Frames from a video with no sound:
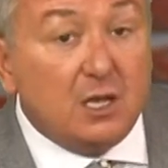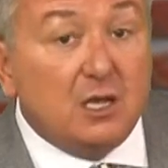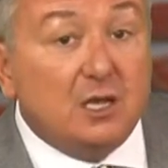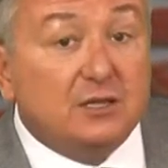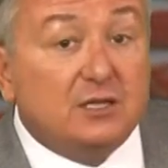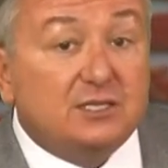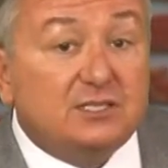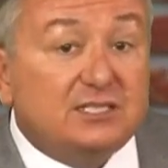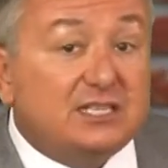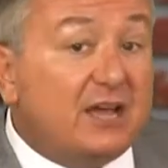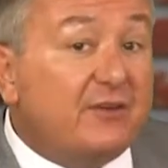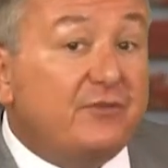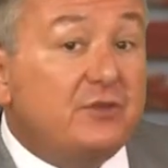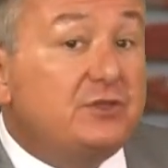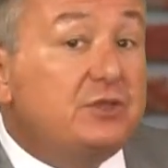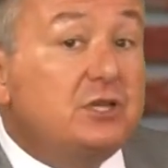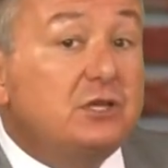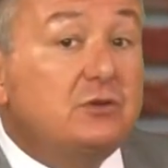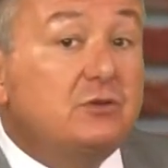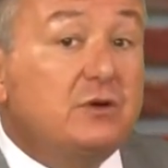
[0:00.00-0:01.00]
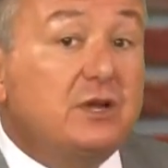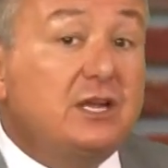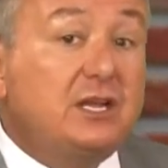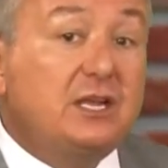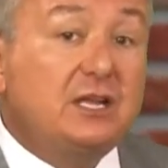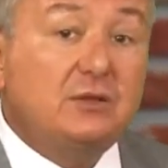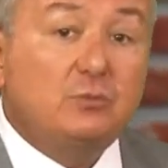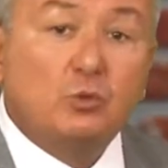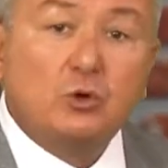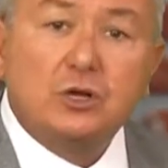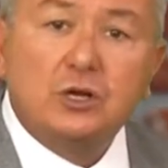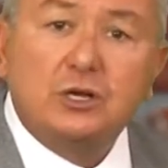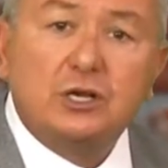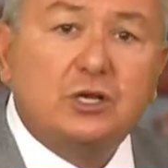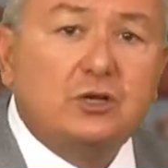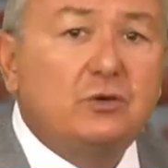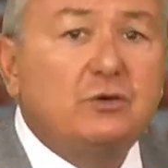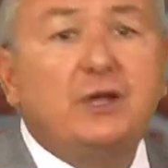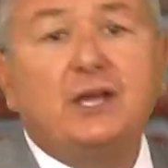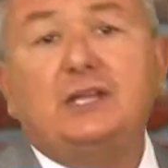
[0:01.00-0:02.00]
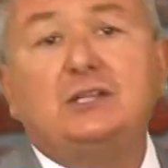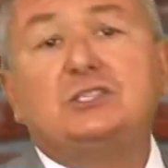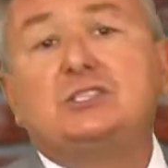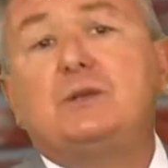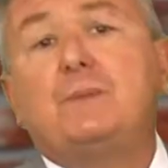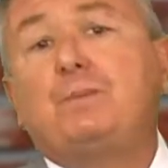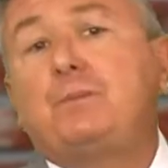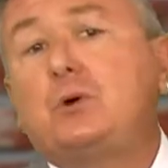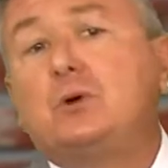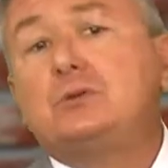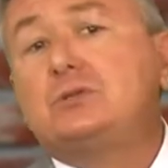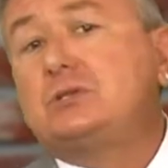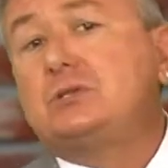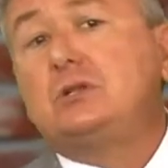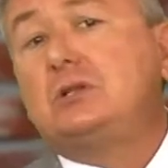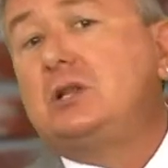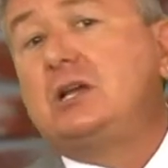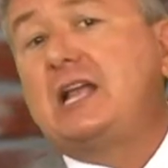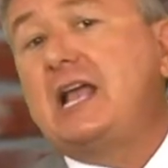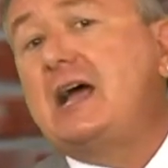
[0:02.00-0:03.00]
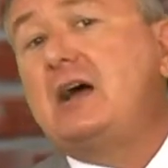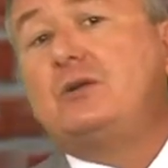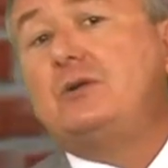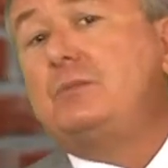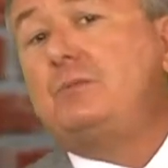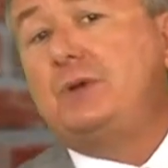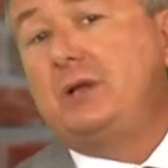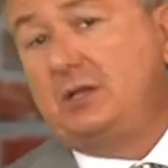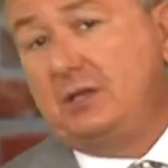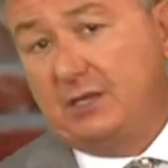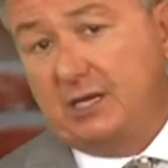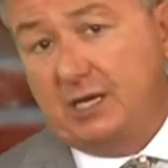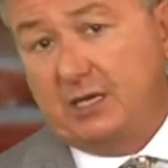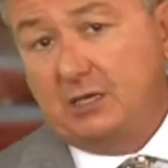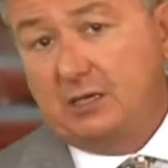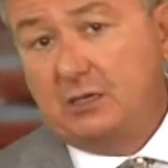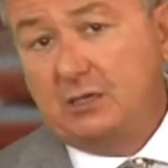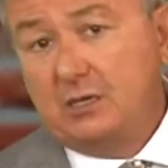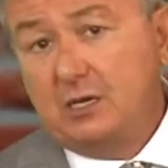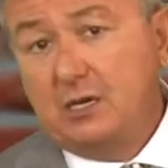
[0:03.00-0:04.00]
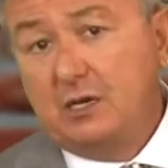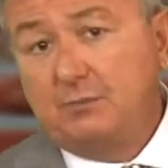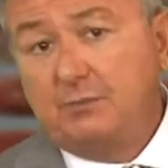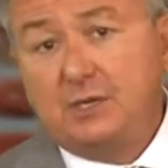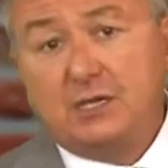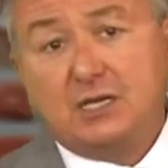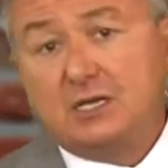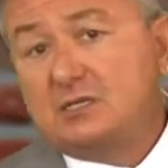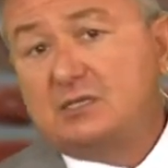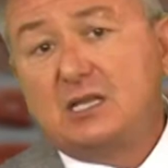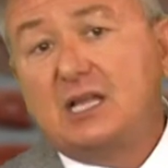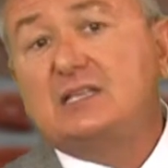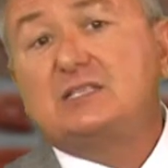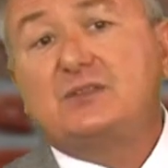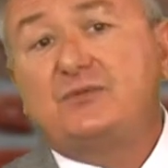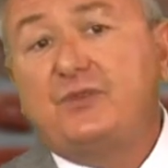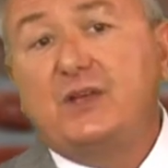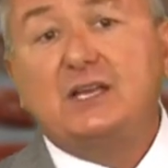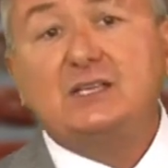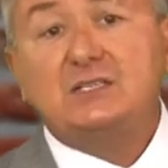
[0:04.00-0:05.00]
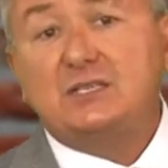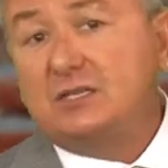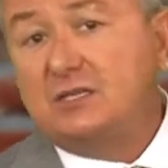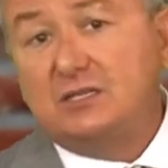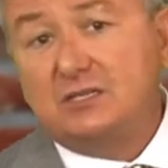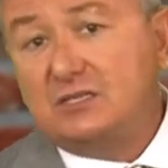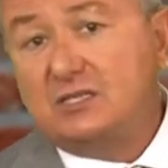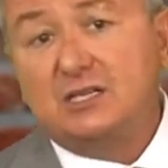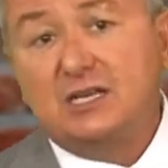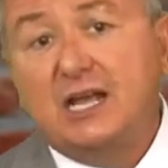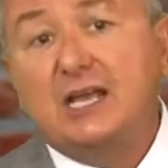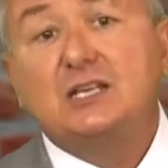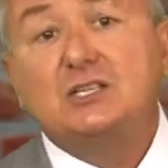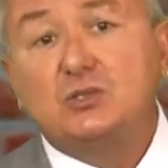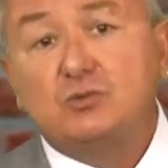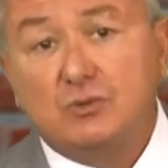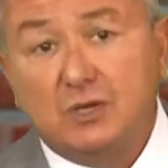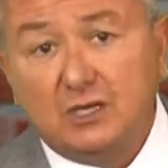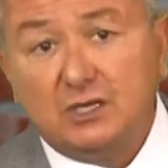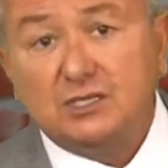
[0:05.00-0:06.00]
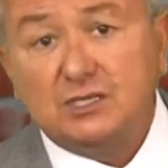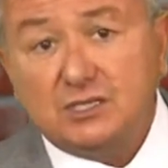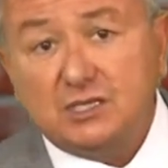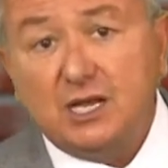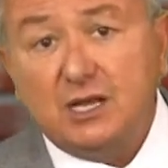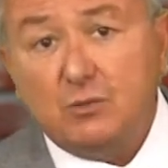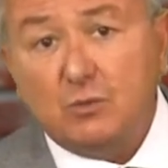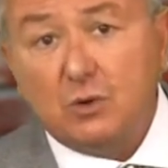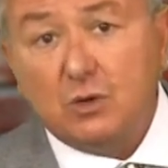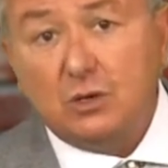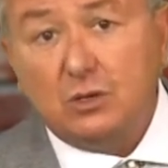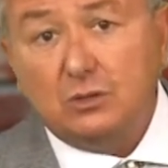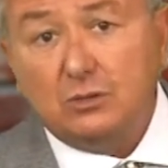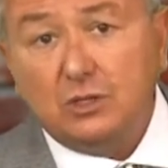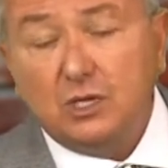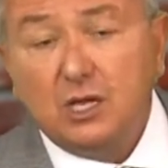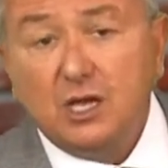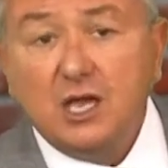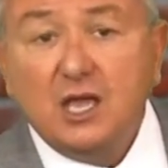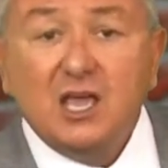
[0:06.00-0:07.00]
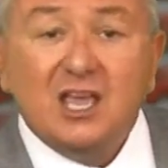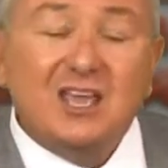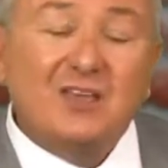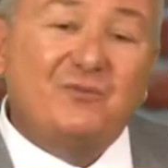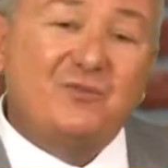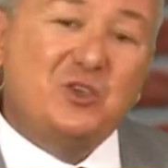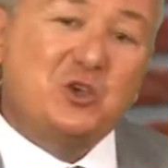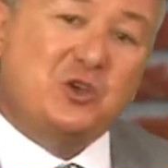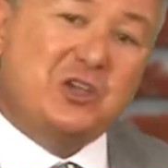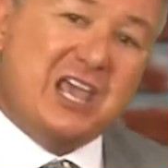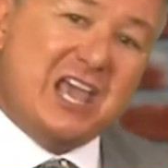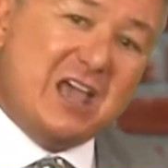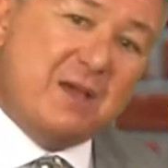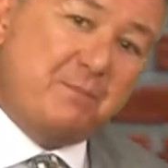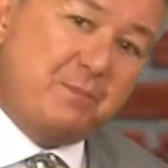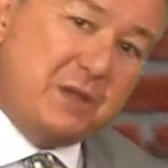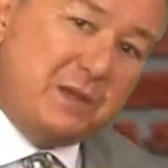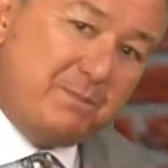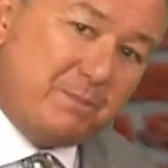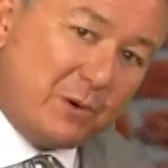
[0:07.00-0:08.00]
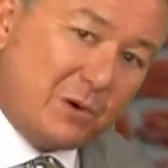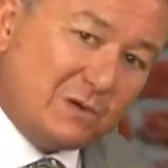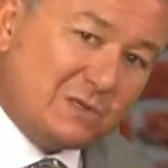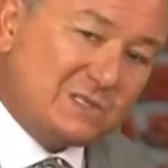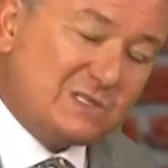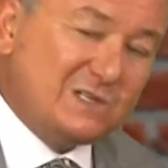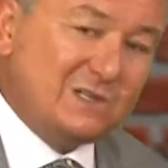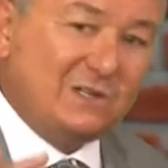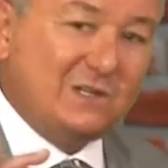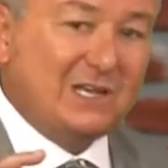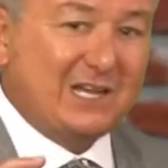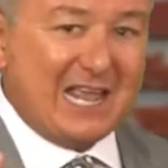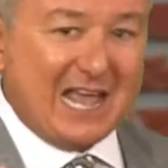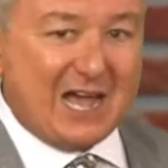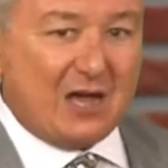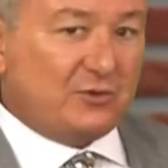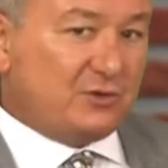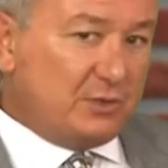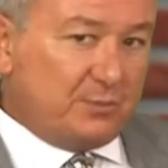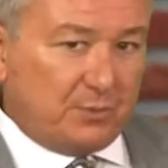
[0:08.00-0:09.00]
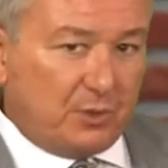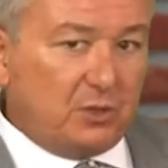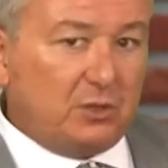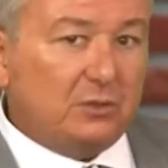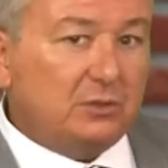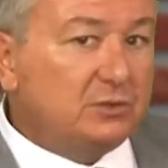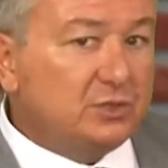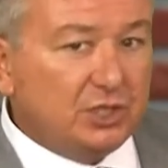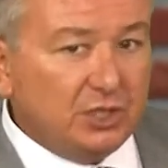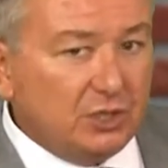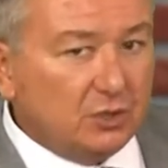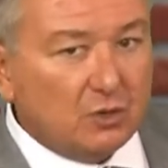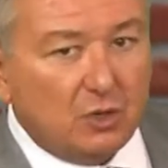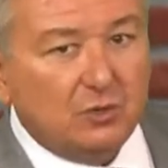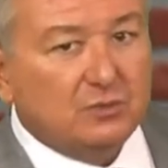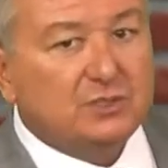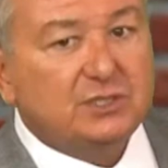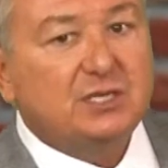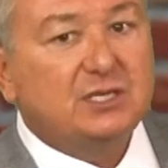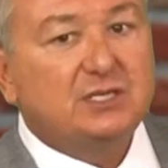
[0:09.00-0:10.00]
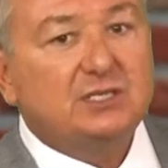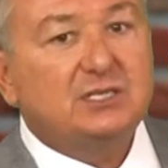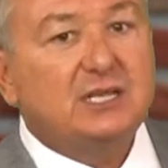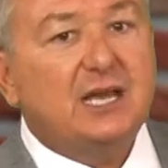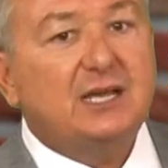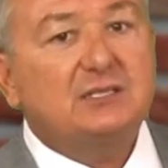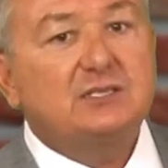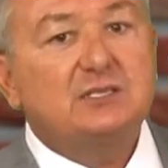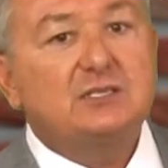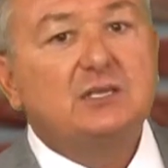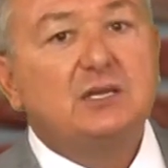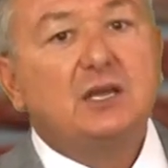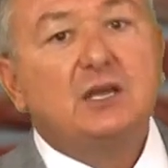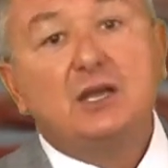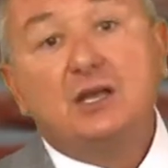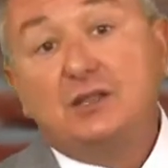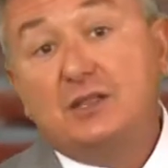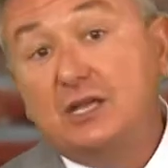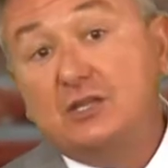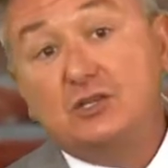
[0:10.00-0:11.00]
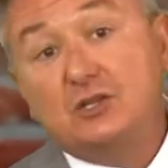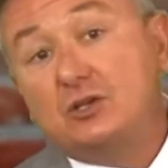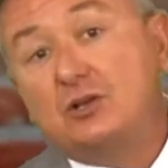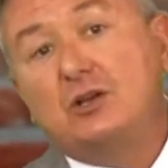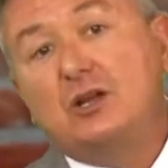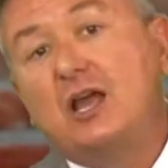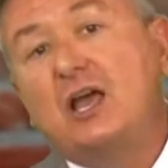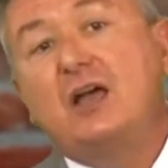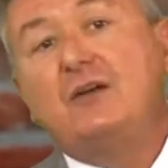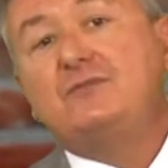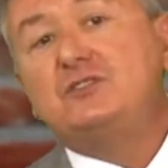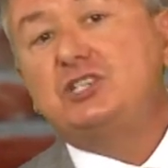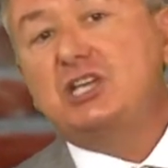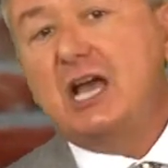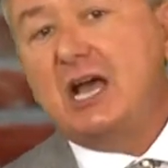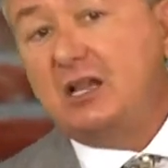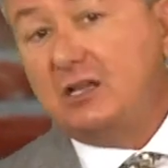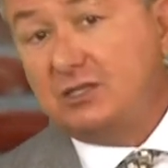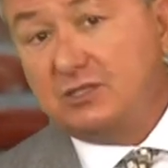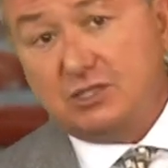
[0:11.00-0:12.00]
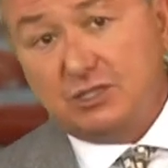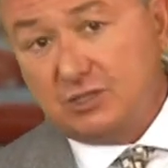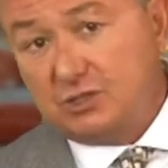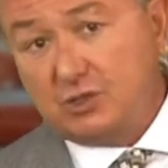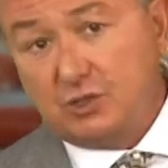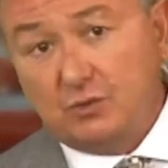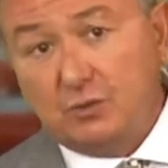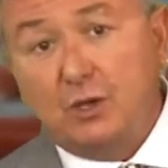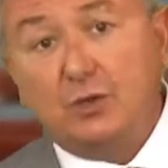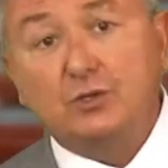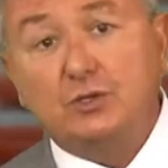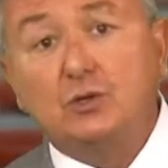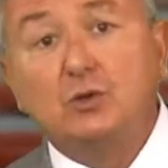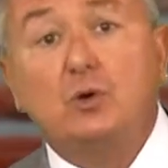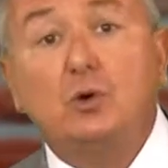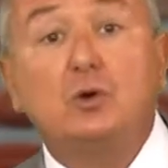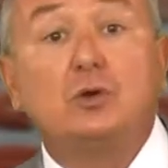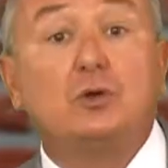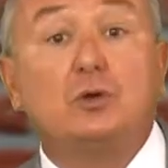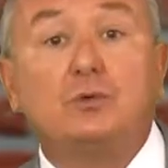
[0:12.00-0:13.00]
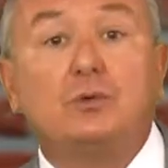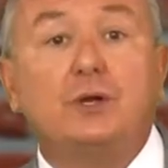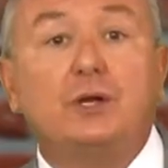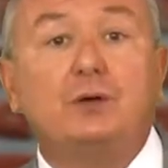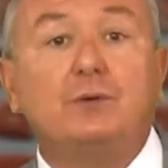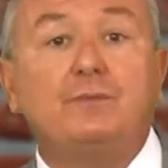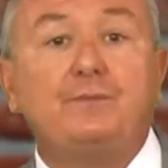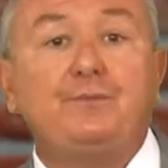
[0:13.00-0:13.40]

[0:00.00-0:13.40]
The seventh ingredient, we're going to create some personal accountability. Because let's face it, in today's real estate world, if you can't be personally accountable to your own success, then you're going to have challenges throughout your whole career.